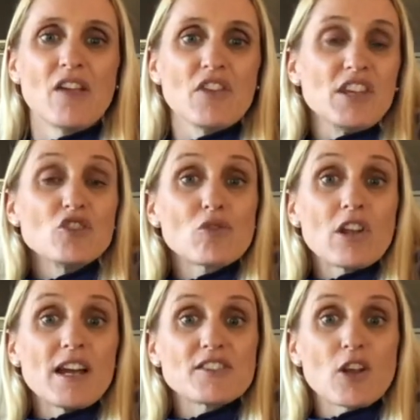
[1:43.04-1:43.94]
The
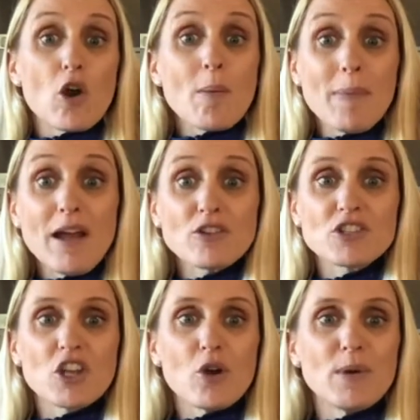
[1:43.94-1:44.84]
Israelites are about
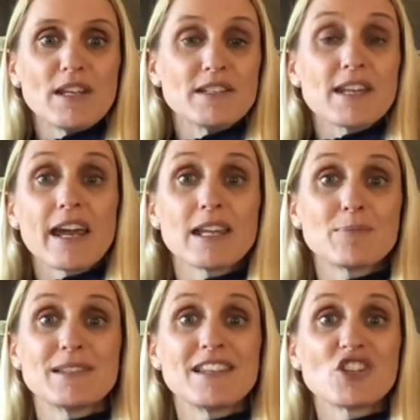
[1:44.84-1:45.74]
to go in and take
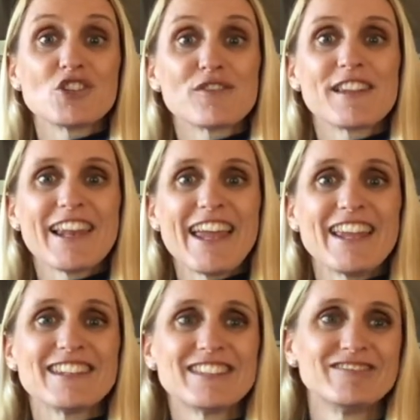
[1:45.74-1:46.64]
possession of the
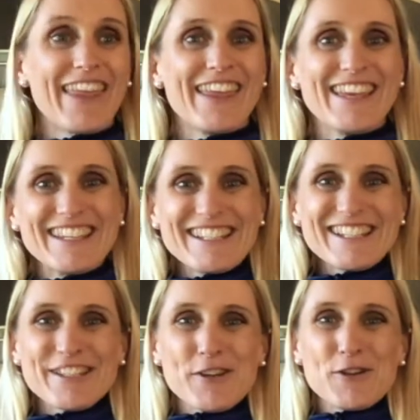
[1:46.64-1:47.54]
land.
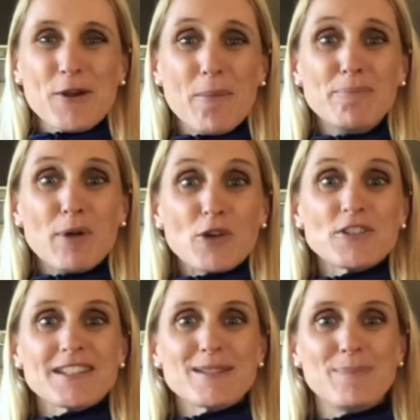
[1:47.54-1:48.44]
So
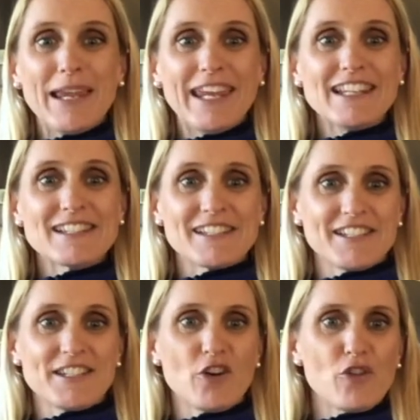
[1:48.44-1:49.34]
Moses begins to
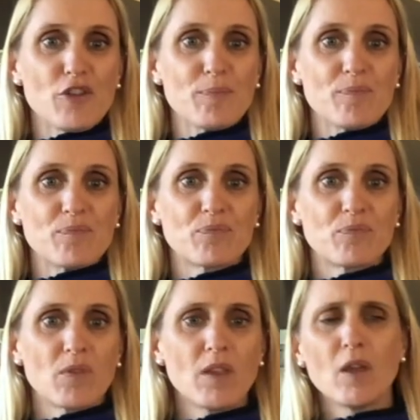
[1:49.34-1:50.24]
tell them,
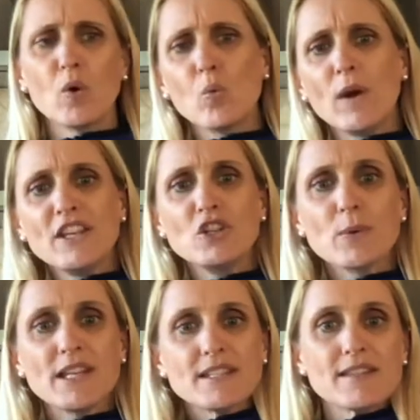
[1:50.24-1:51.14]
when you
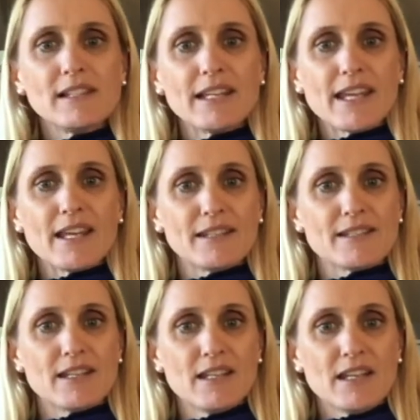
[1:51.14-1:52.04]
enter the land
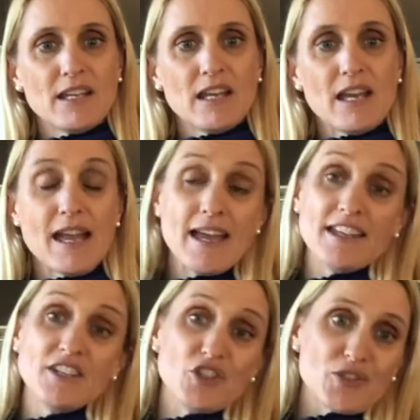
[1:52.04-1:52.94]

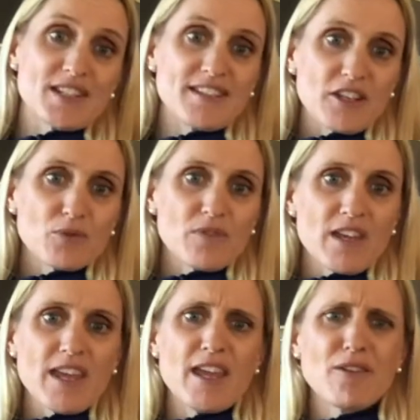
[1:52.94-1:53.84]
and you settle
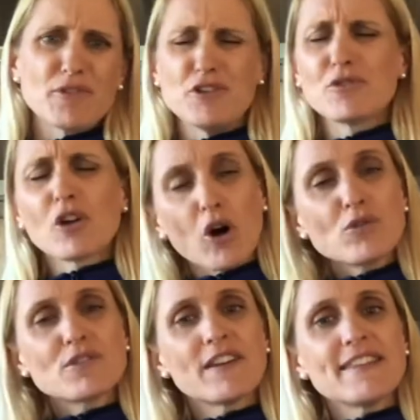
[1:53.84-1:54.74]
there and you
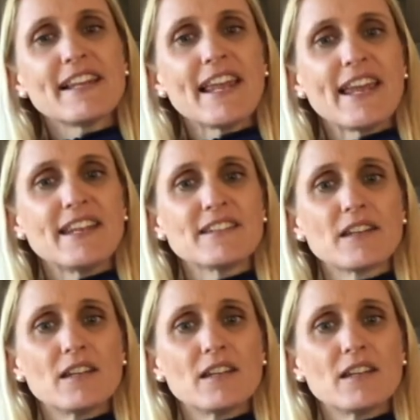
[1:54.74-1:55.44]
cultivate the land,